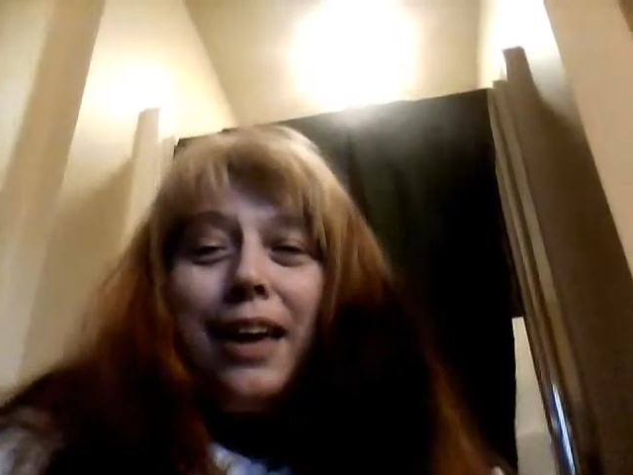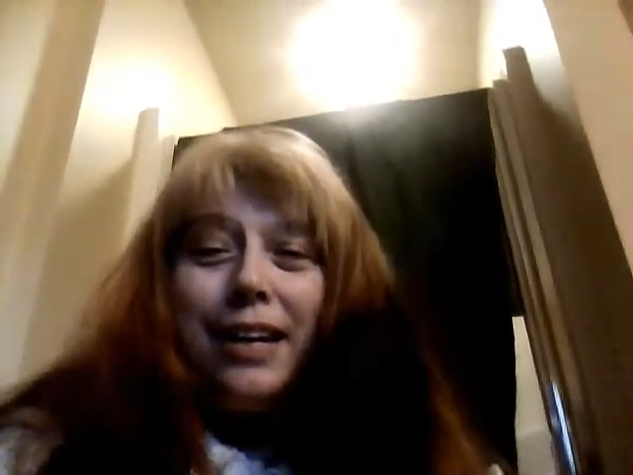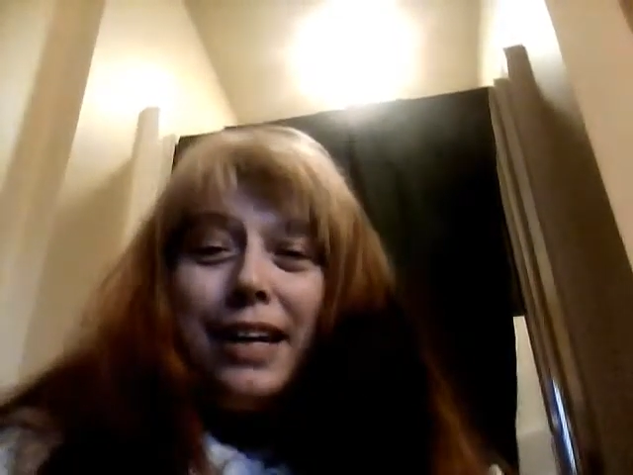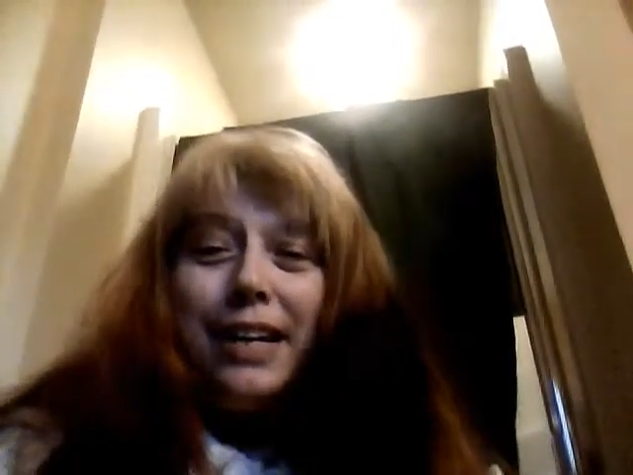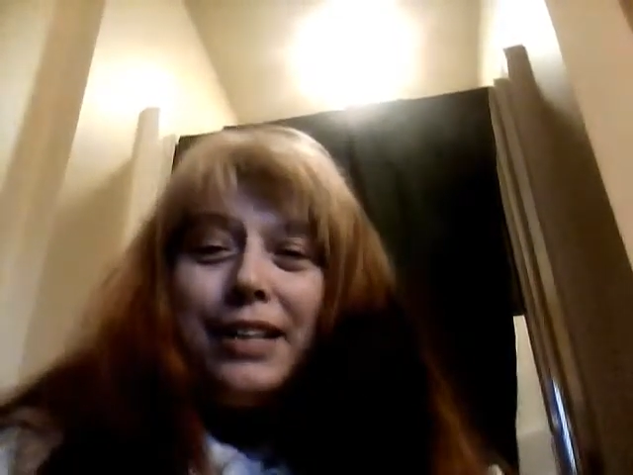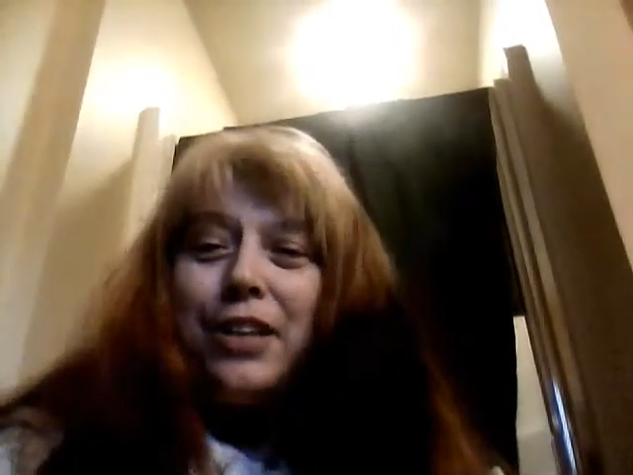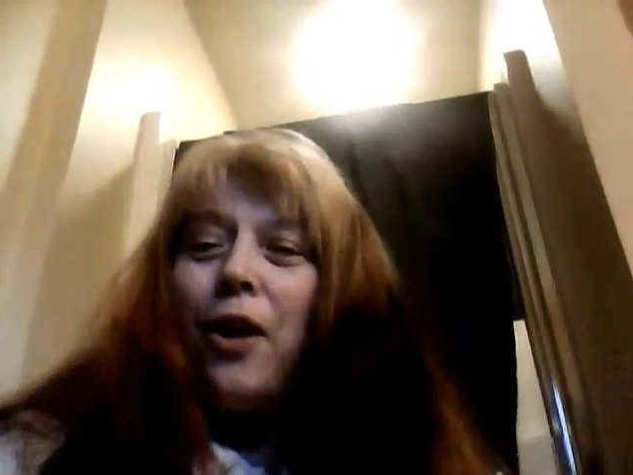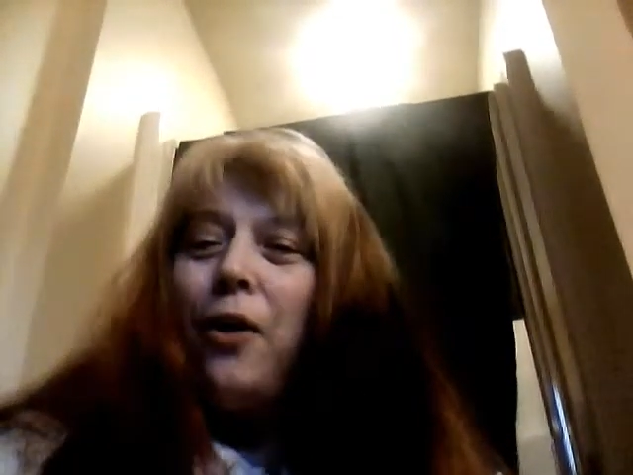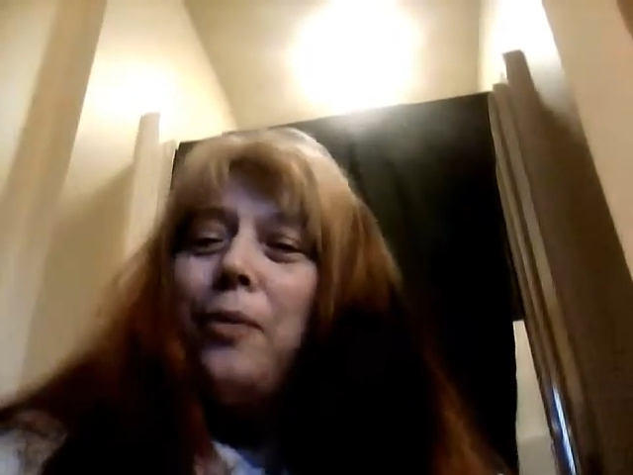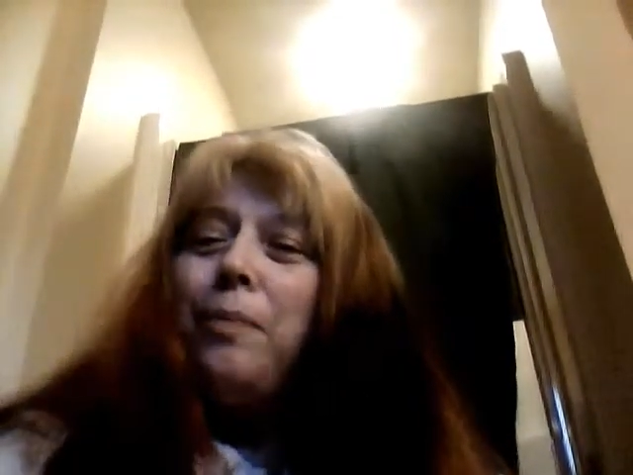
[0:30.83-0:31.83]
getting to
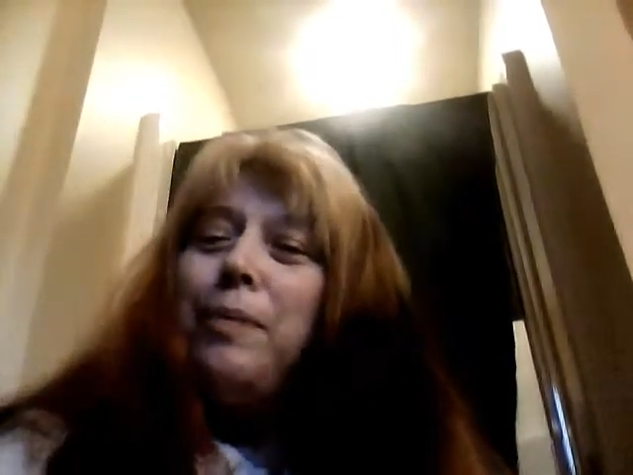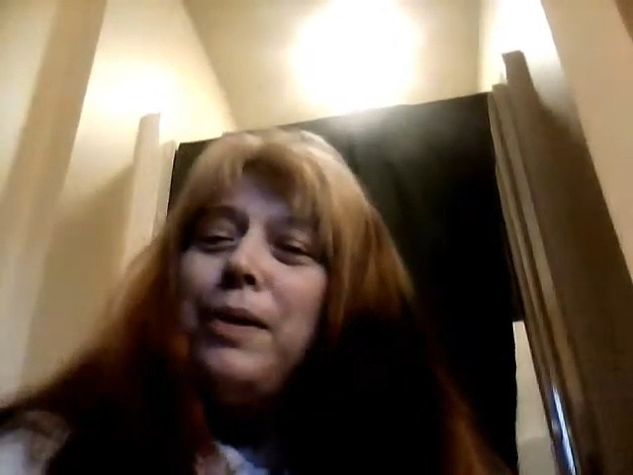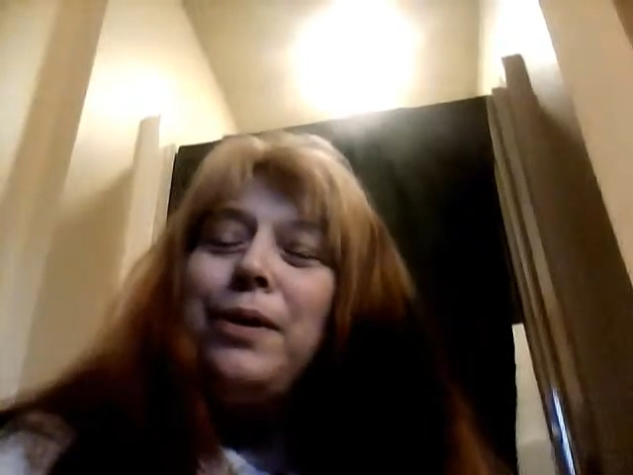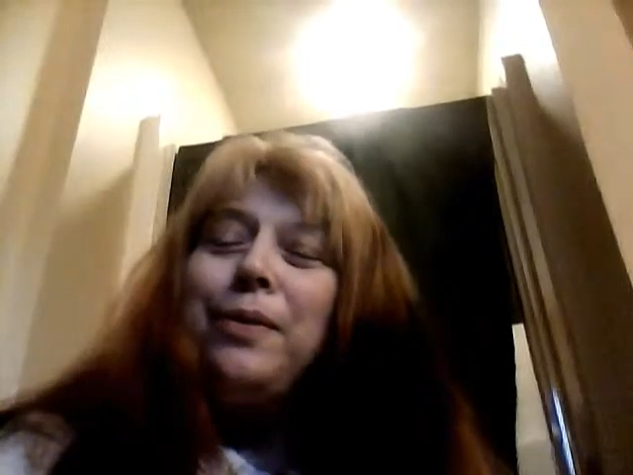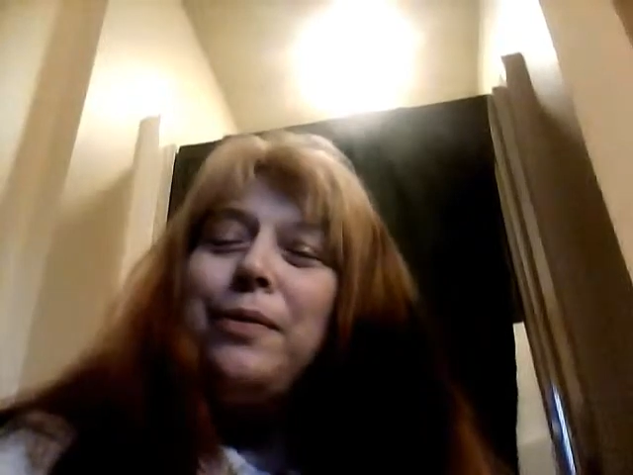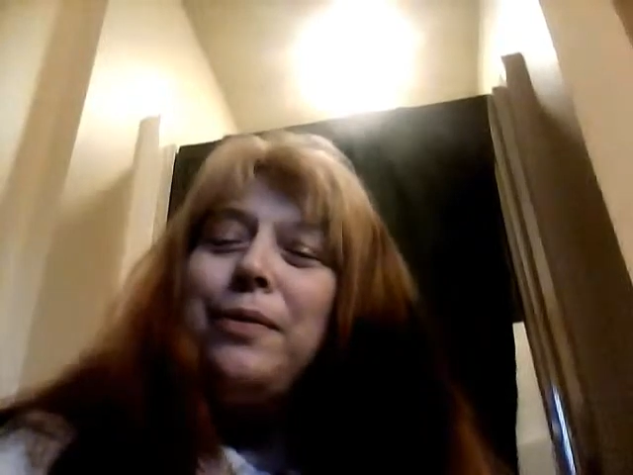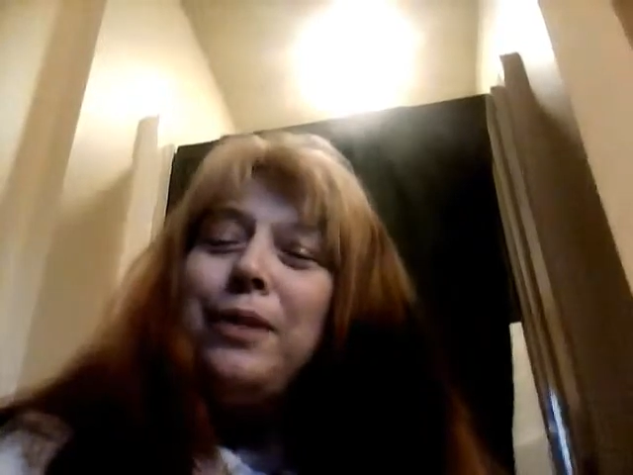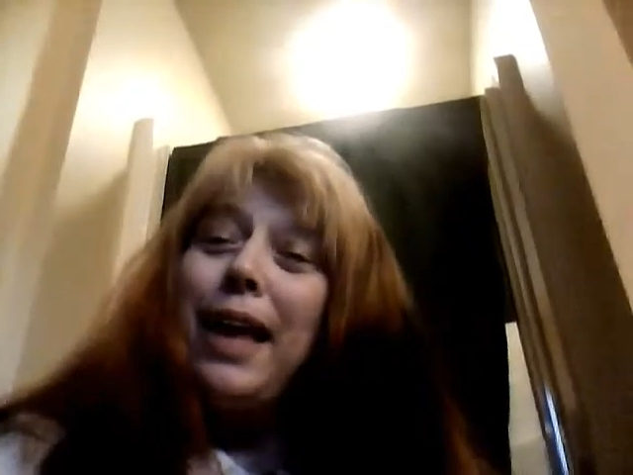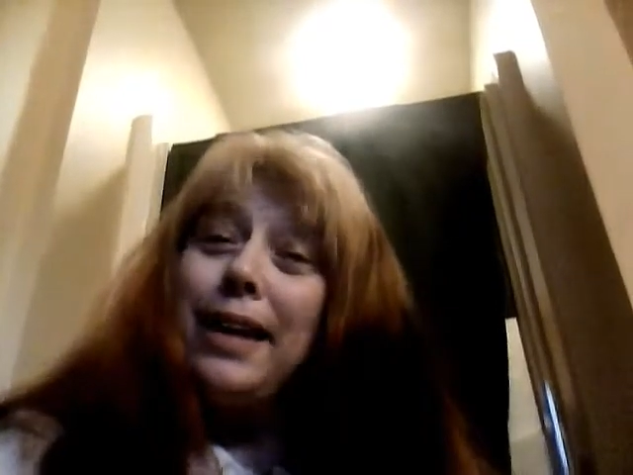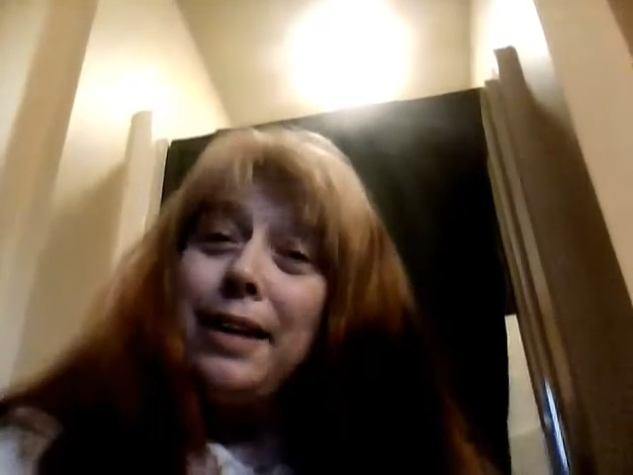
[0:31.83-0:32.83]
hope you
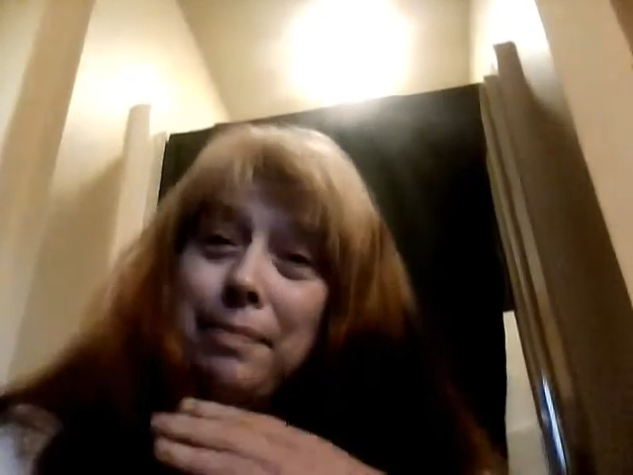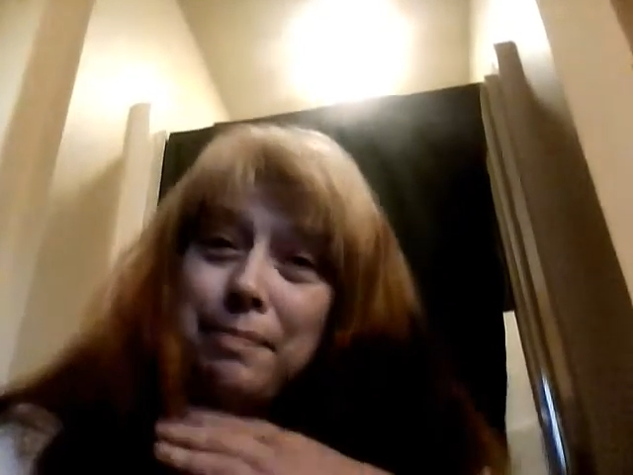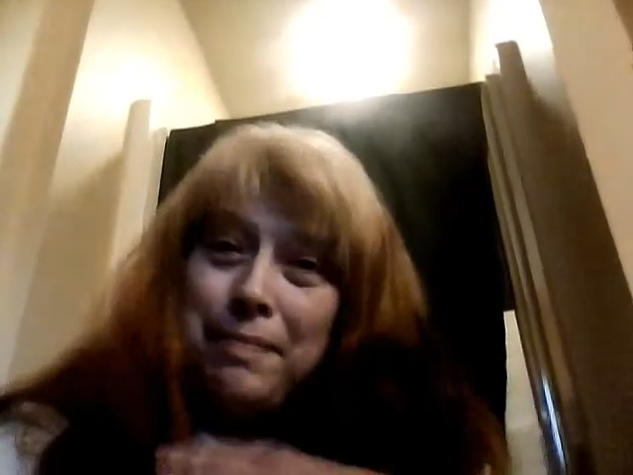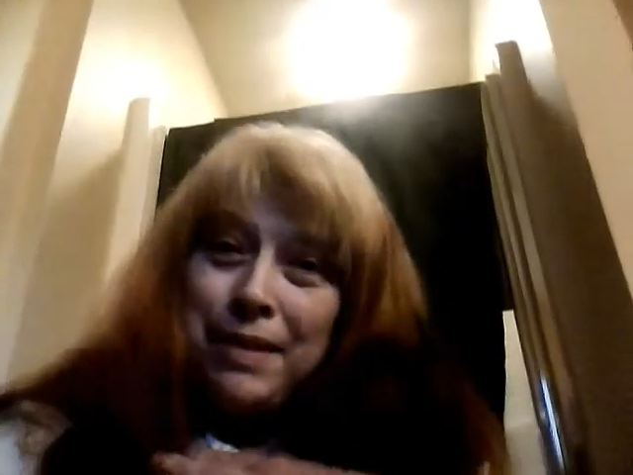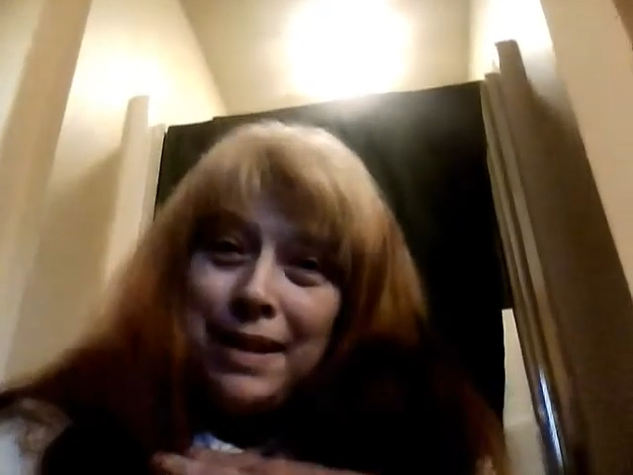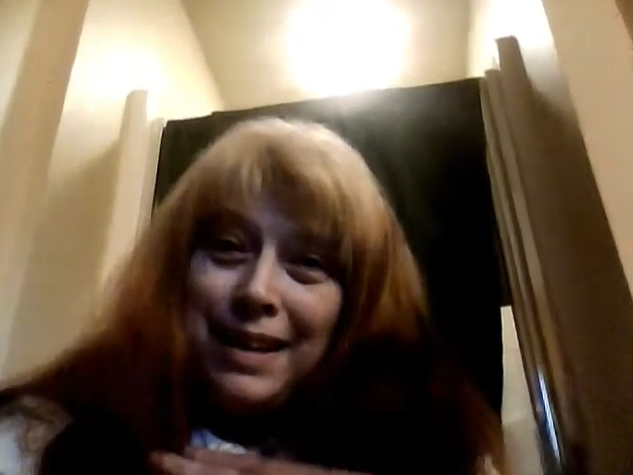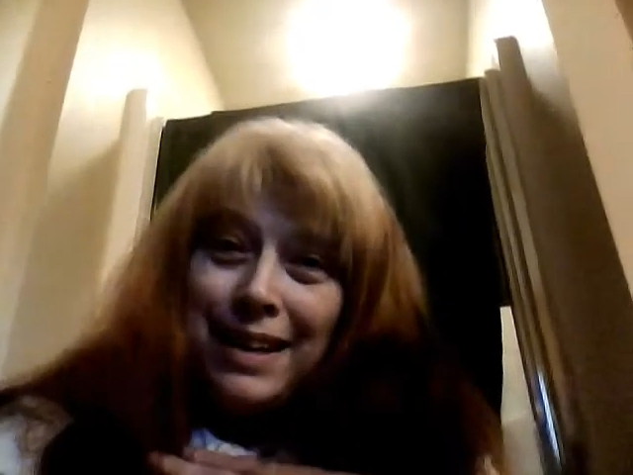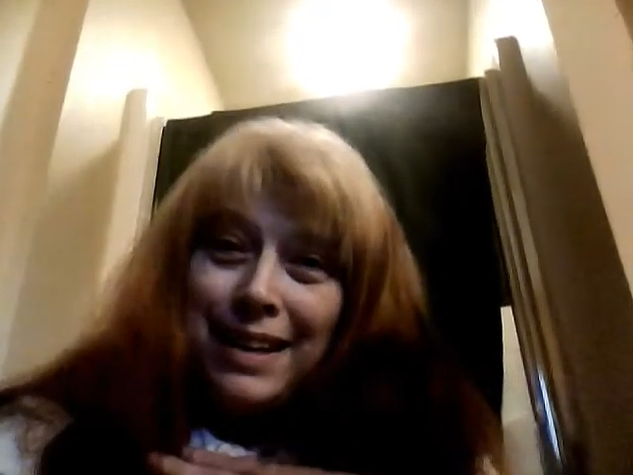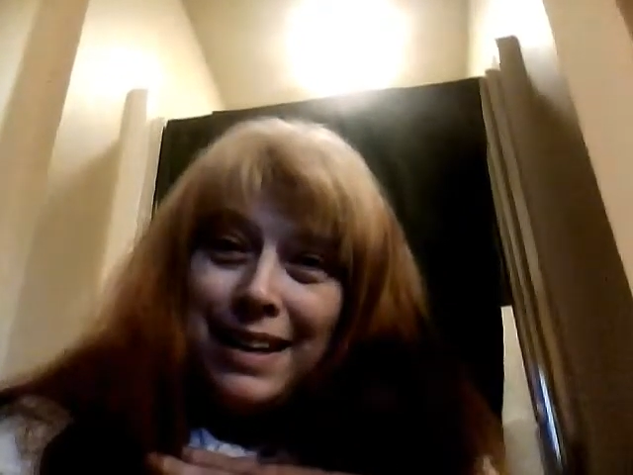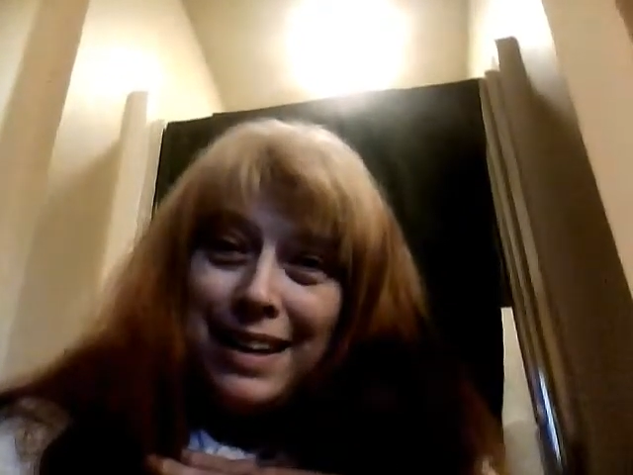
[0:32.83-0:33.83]
like
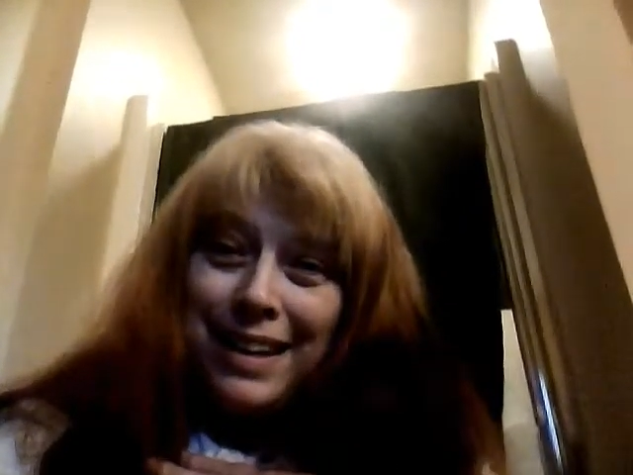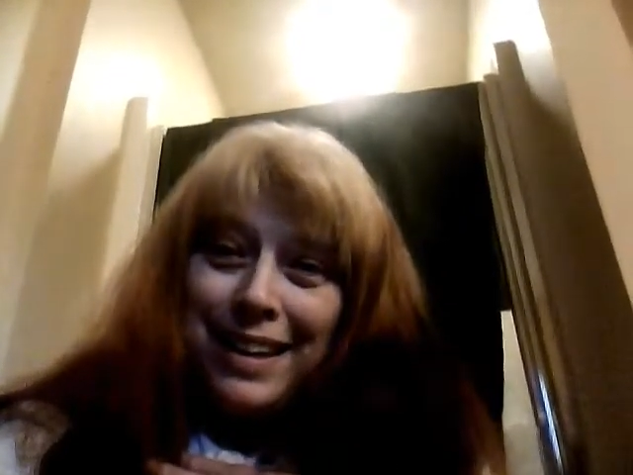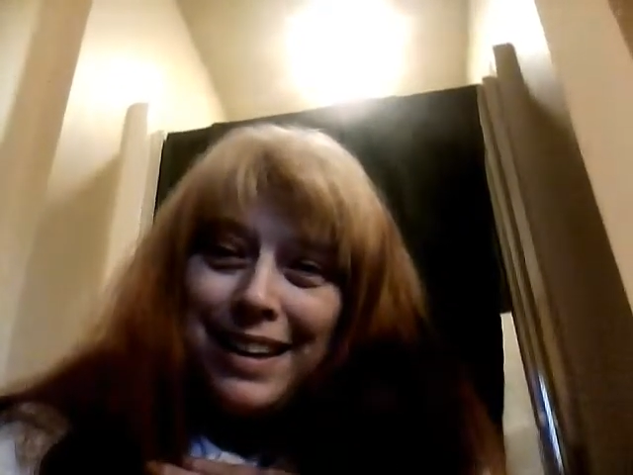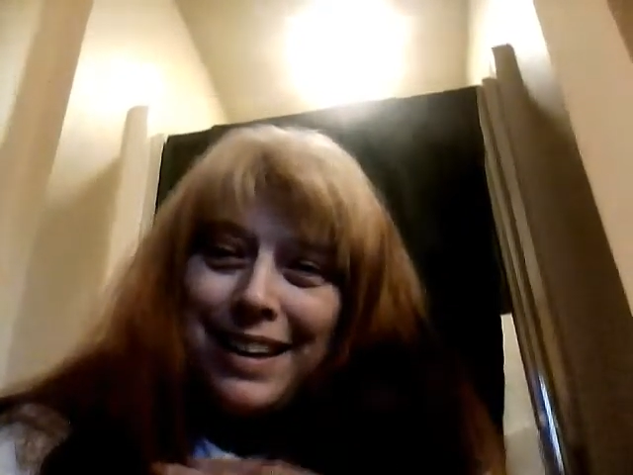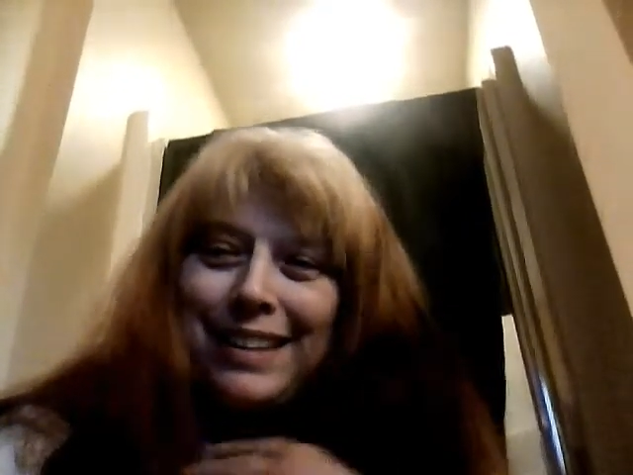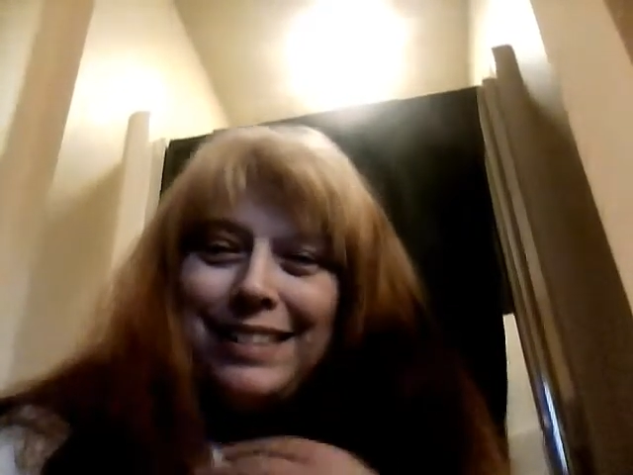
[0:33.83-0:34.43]
me.